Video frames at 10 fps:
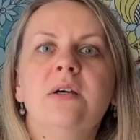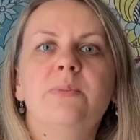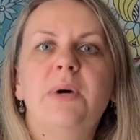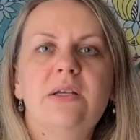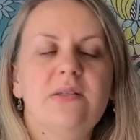
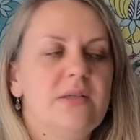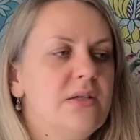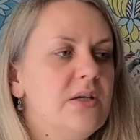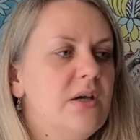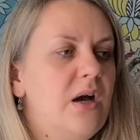But
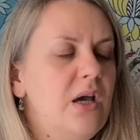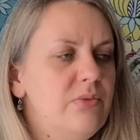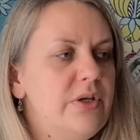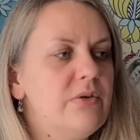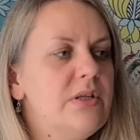I
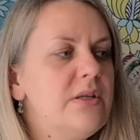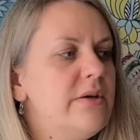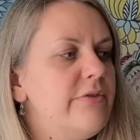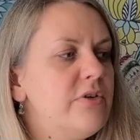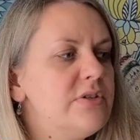wear it
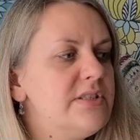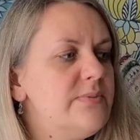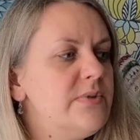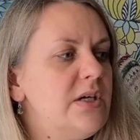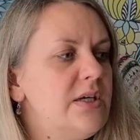for
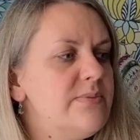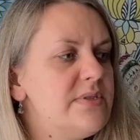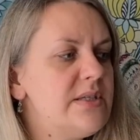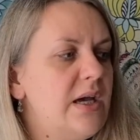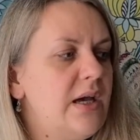
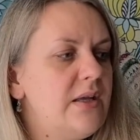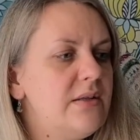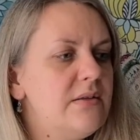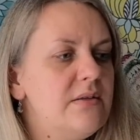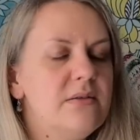sometimes,
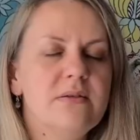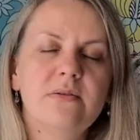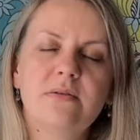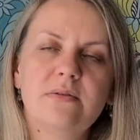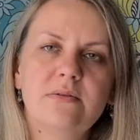and
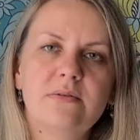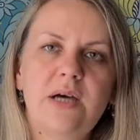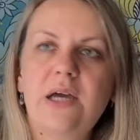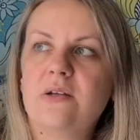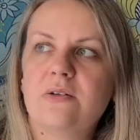
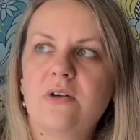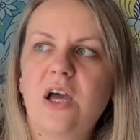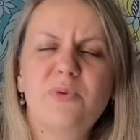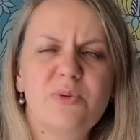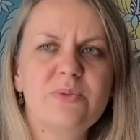I don't know. I
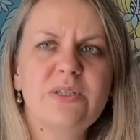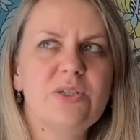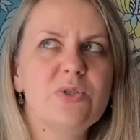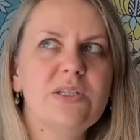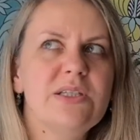probably
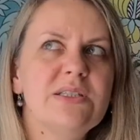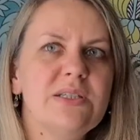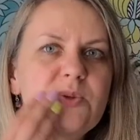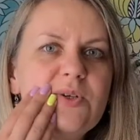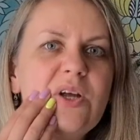don't need a
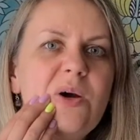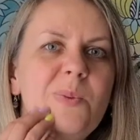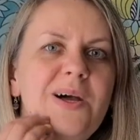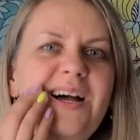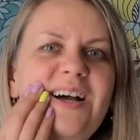summer top.
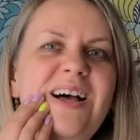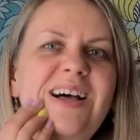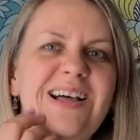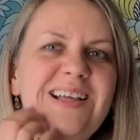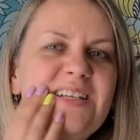
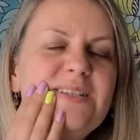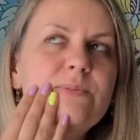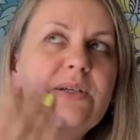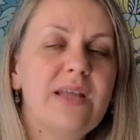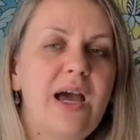
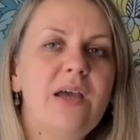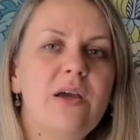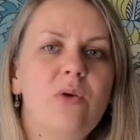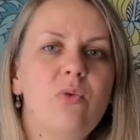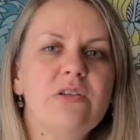But
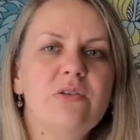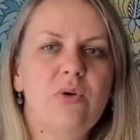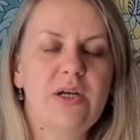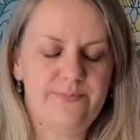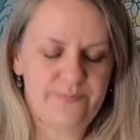I want
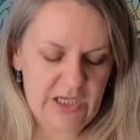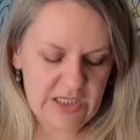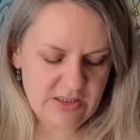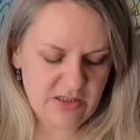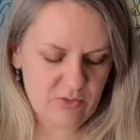one. I
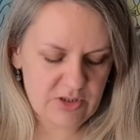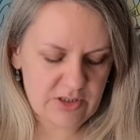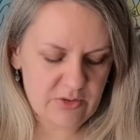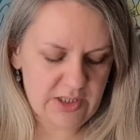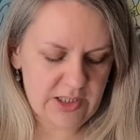still want
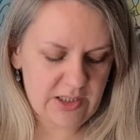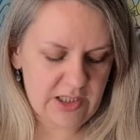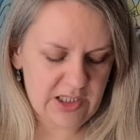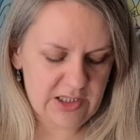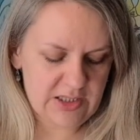to
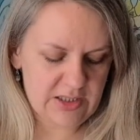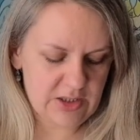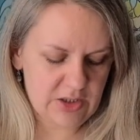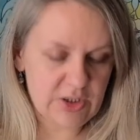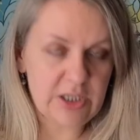knit
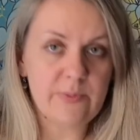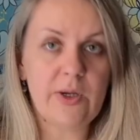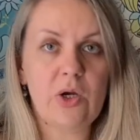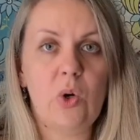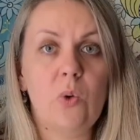Look at My
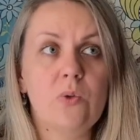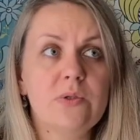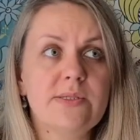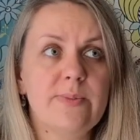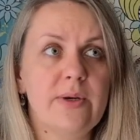
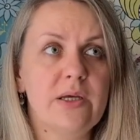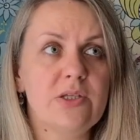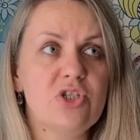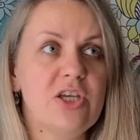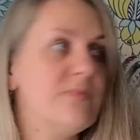Holes by
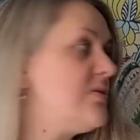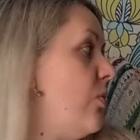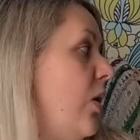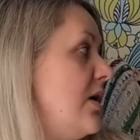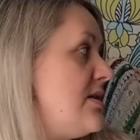James
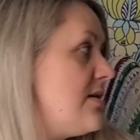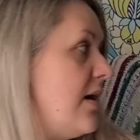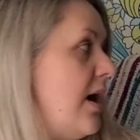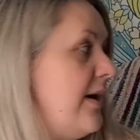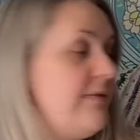Watts.
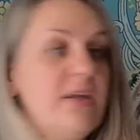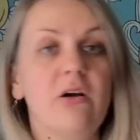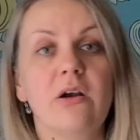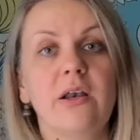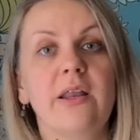I have a
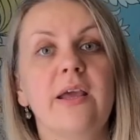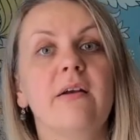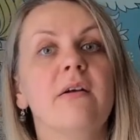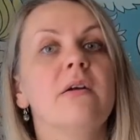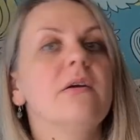yarn
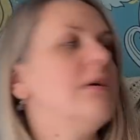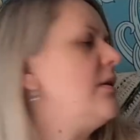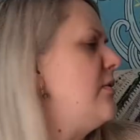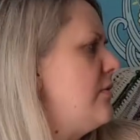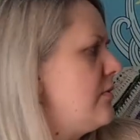there. I
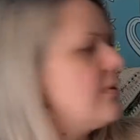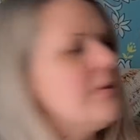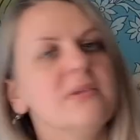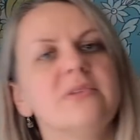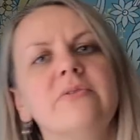don't know.
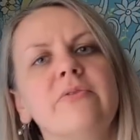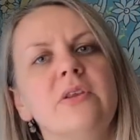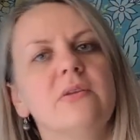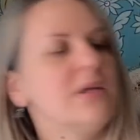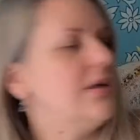Does it
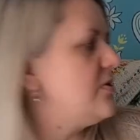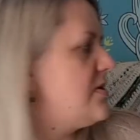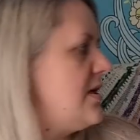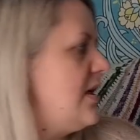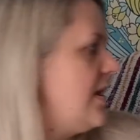fit? Can you
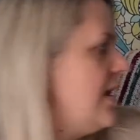see it?